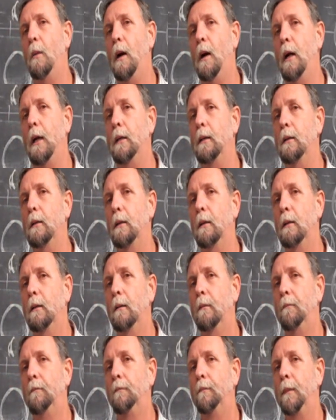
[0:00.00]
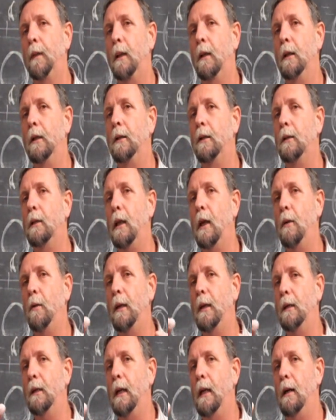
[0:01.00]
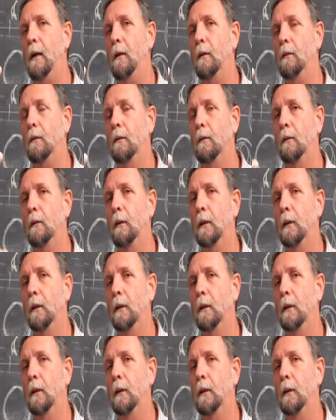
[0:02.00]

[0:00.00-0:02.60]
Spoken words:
mind is slowing down